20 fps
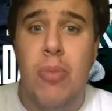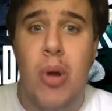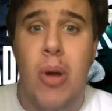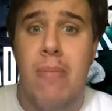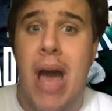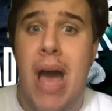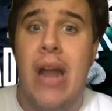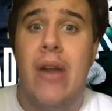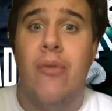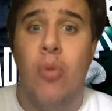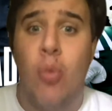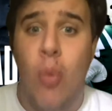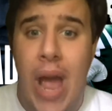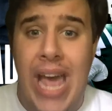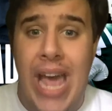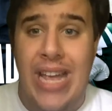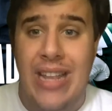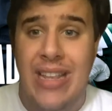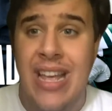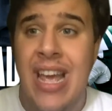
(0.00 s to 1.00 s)
amount of
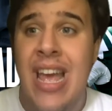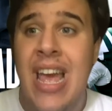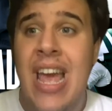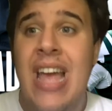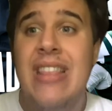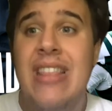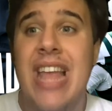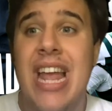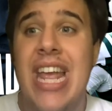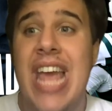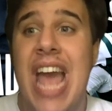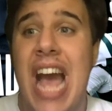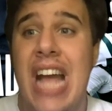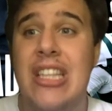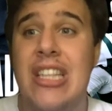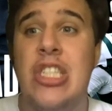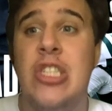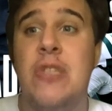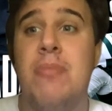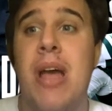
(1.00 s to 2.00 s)
weight that he had to
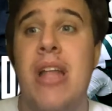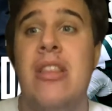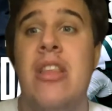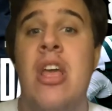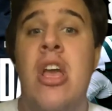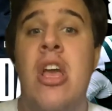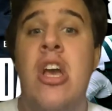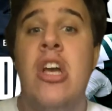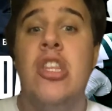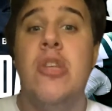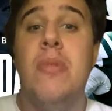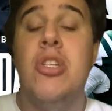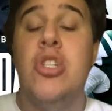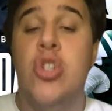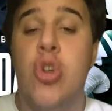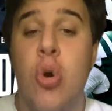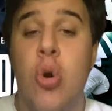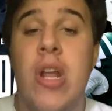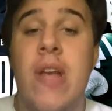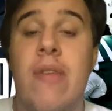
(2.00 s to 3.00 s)
spend the
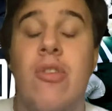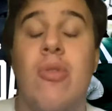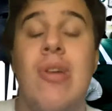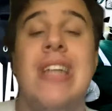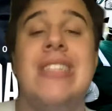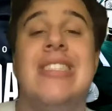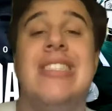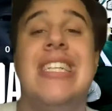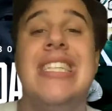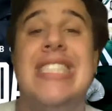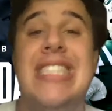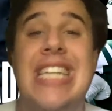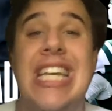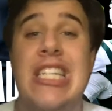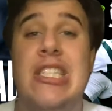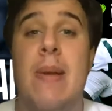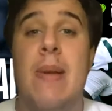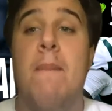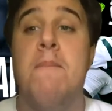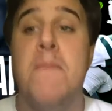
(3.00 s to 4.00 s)
majority of the rest of the
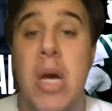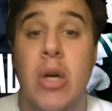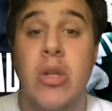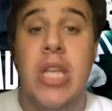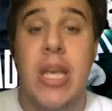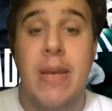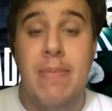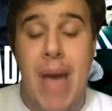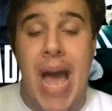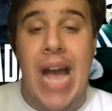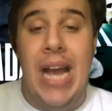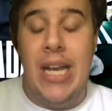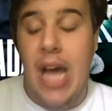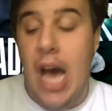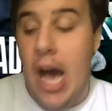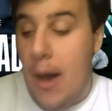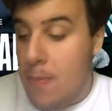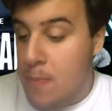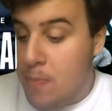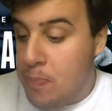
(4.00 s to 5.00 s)
season building back
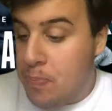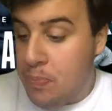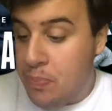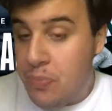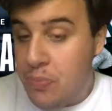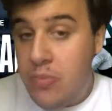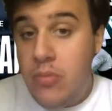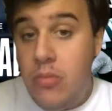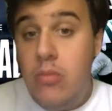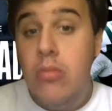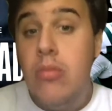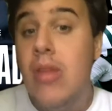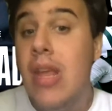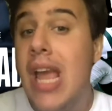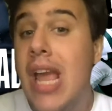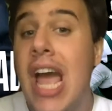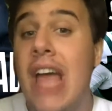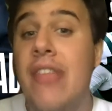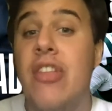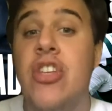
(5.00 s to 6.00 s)
up.
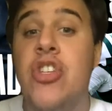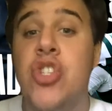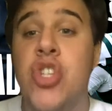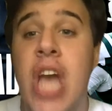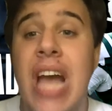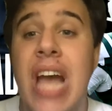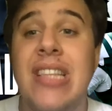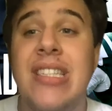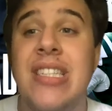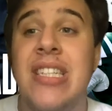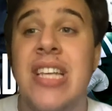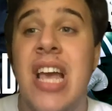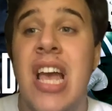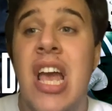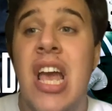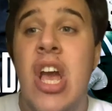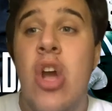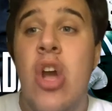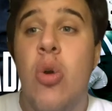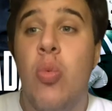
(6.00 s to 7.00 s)
And the Jets
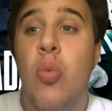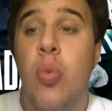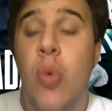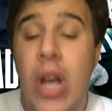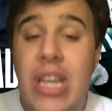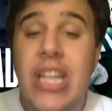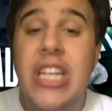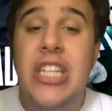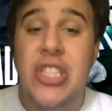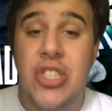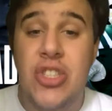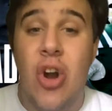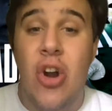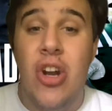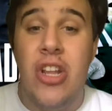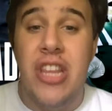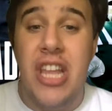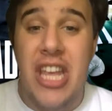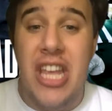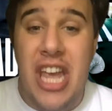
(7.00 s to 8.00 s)
really started
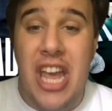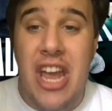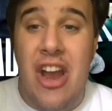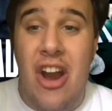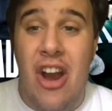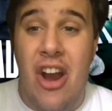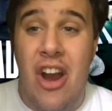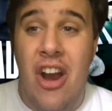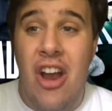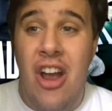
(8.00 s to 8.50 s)
the year